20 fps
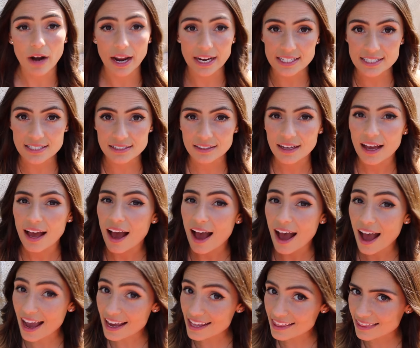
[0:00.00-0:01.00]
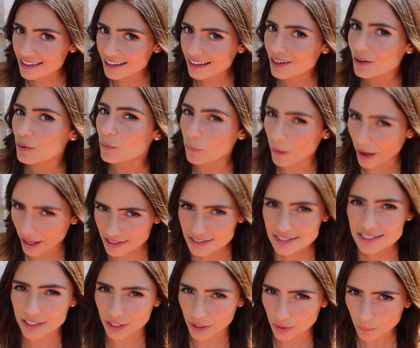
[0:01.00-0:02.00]
Right, I think
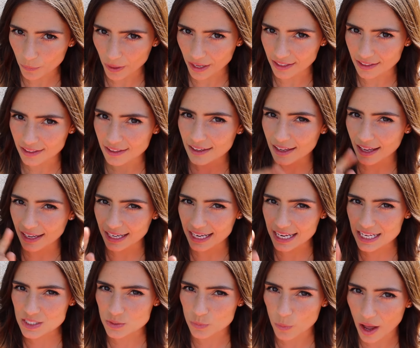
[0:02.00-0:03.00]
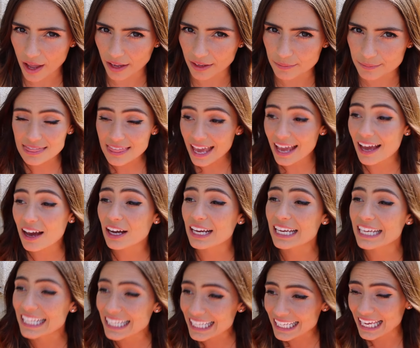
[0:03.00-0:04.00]
Wales are going to win, and here's why. They are
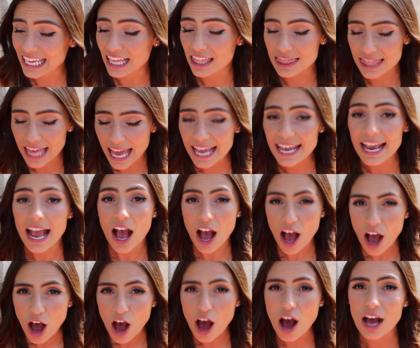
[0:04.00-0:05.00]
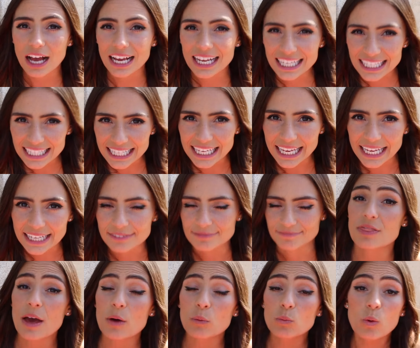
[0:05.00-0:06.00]
clicking. They are clicking.
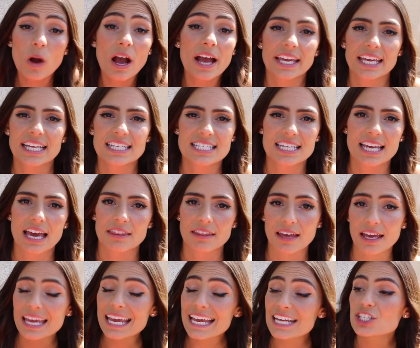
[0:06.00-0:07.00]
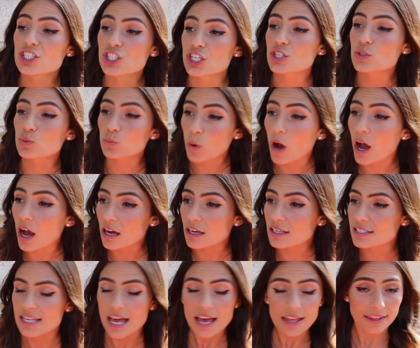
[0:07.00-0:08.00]
They're working together. It just
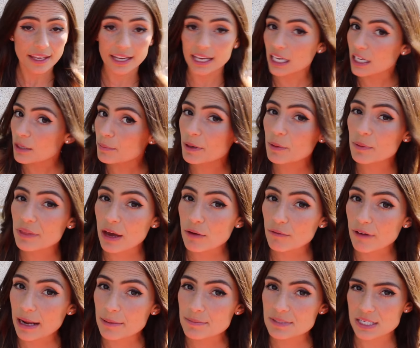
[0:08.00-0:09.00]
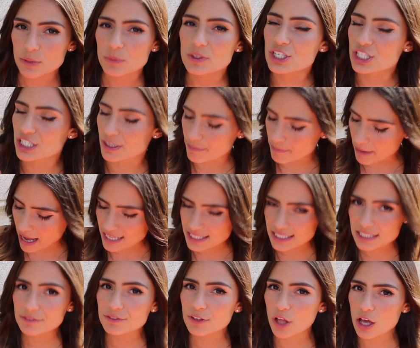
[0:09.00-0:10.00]
works. They're going to be without Ramsey, which is a
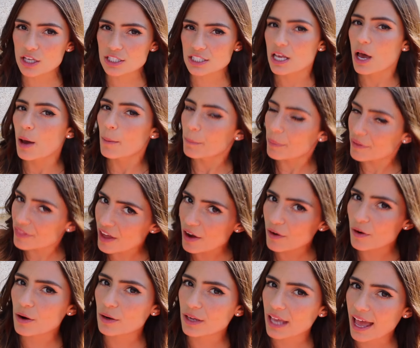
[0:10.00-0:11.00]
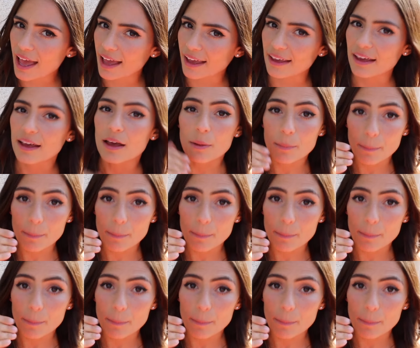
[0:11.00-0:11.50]
massive loss, but they're okay.